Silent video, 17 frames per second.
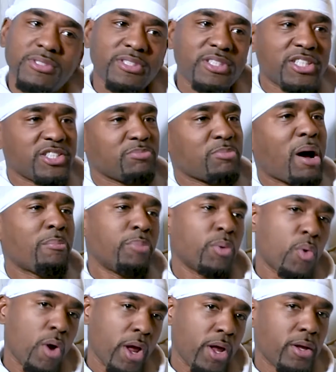this is my
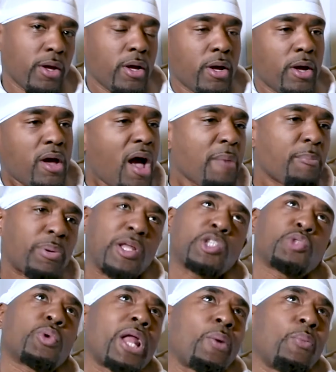boy. And
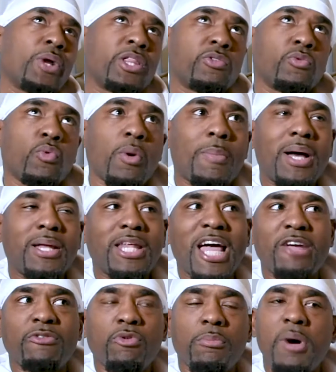plus what I went through in my
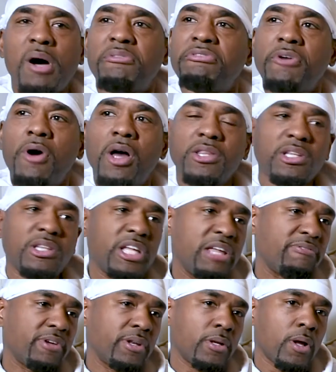life with my father
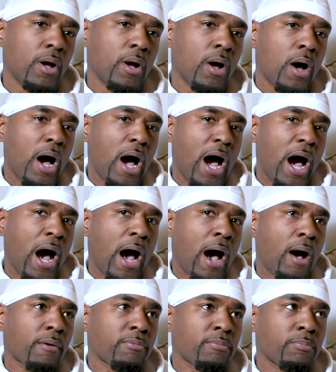leaving,
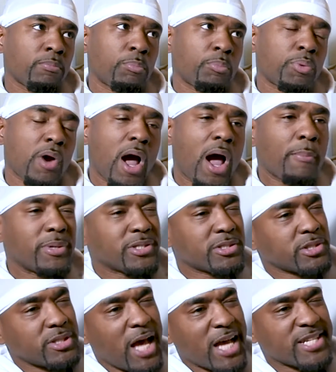I
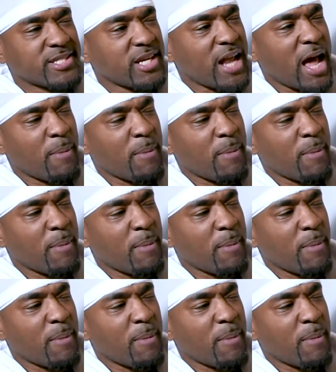promised, I said,